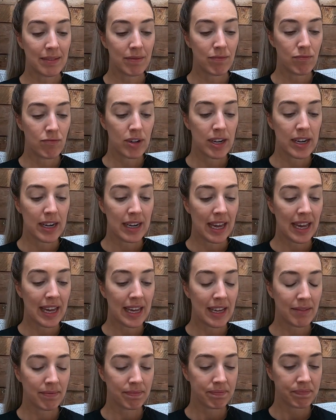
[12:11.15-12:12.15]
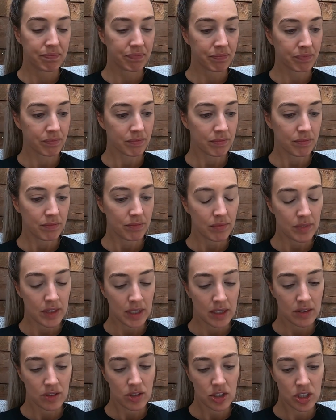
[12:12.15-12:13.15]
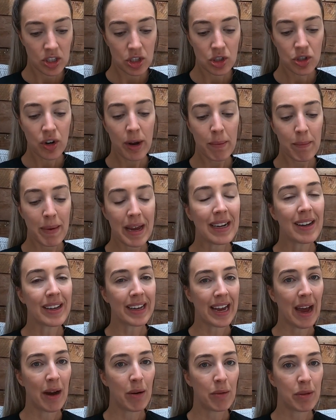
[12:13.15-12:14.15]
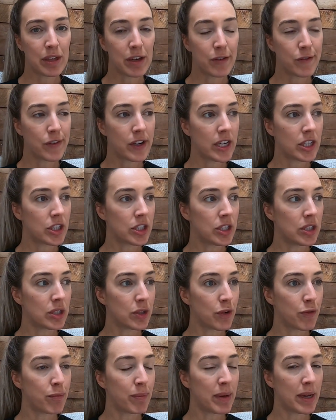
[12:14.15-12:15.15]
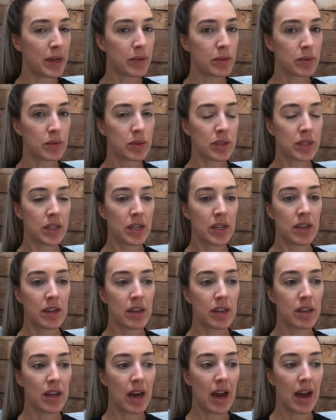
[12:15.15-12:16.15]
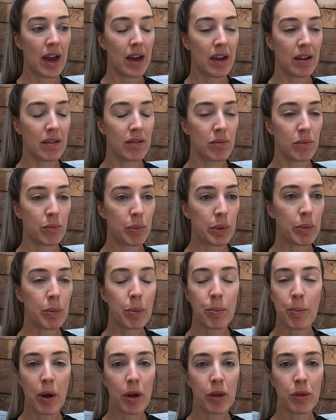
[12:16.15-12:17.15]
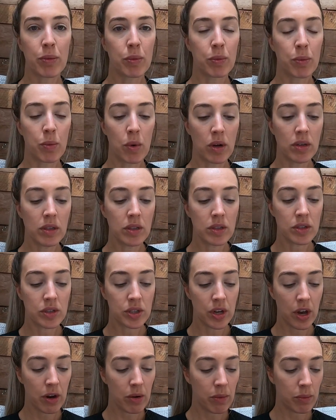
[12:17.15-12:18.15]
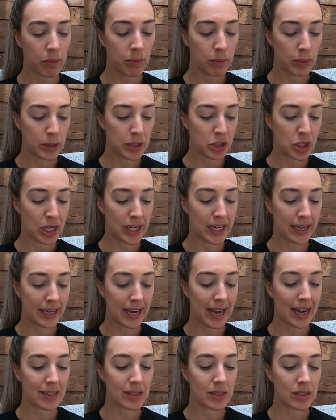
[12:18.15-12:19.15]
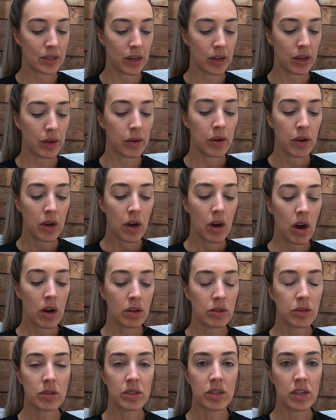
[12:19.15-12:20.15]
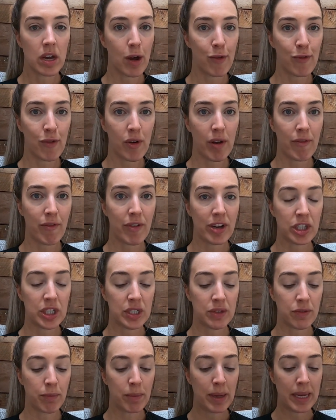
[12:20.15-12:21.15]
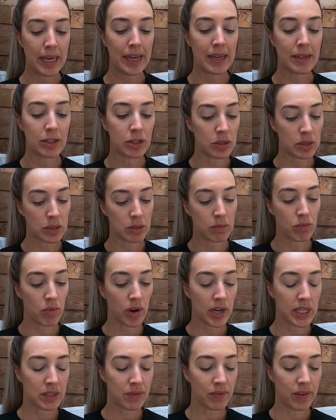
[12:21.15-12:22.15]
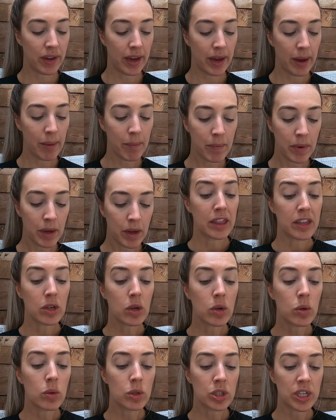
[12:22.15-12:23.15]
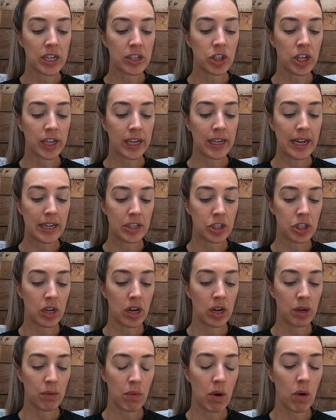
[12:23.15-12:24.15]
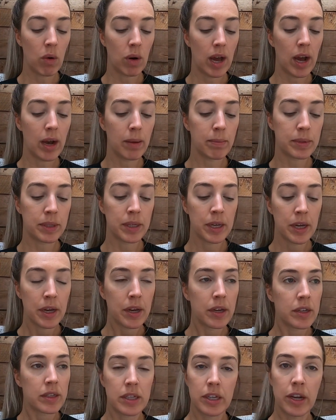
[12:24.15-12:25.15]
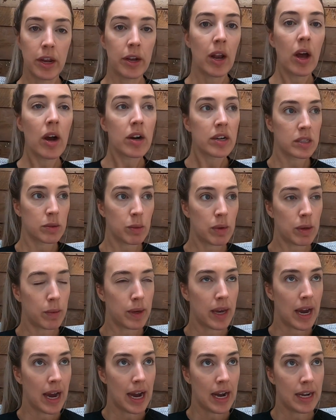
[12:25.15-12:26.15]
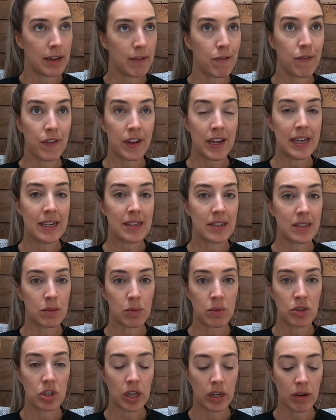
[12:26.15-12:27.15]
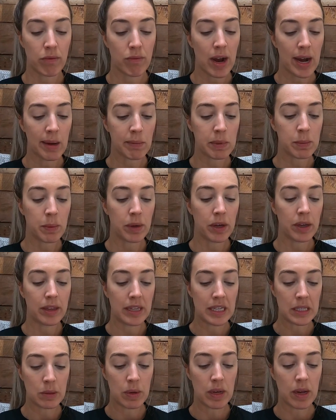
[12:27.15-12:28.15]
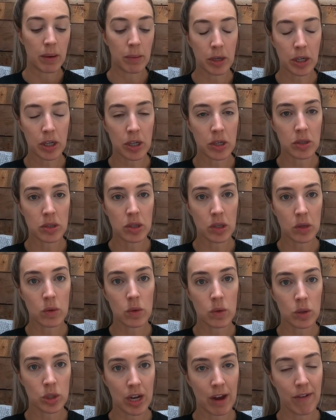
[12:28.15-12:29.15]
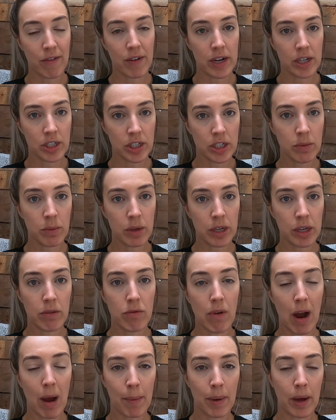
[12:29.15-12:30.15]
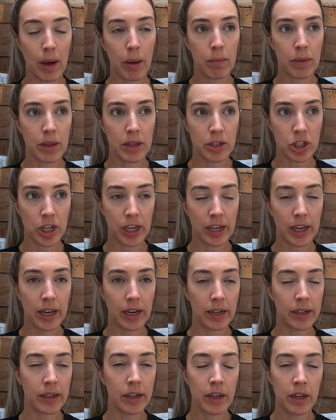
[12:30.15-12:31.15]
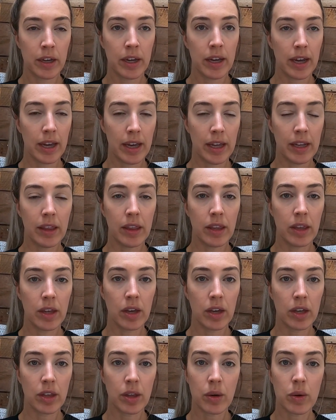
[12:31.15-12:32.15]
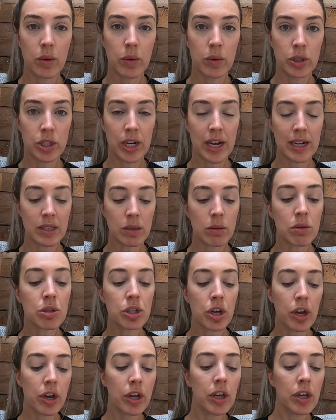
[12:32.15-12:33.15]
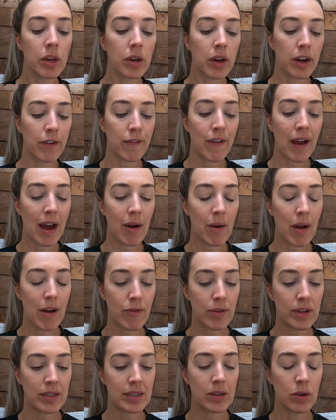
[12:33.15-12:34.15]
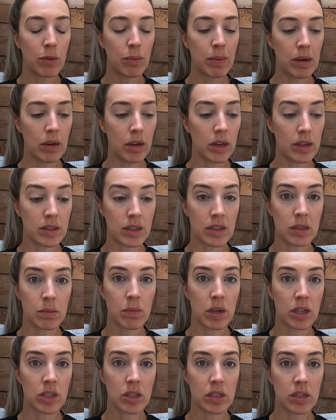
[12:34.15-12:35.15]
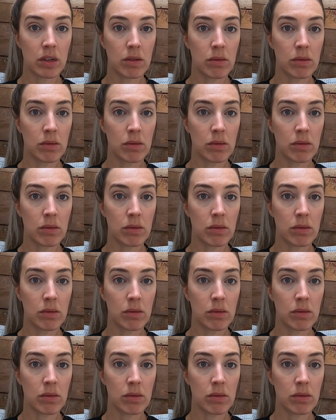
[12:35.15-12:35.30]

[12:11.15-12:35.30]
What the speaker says: really just try and make like healthier versions of meals that we both would want. So with the chicken katsu, I'll do stir-fried veggies for me and do some rice for him. The courgette chicken enchilada roll-ups, you know, last week we had fajitas with chicken wraps, but this week I'm going to use the courgette version where you wrap up the chicken in the courgette. So I'll show you kind of how every single meal looks as much as I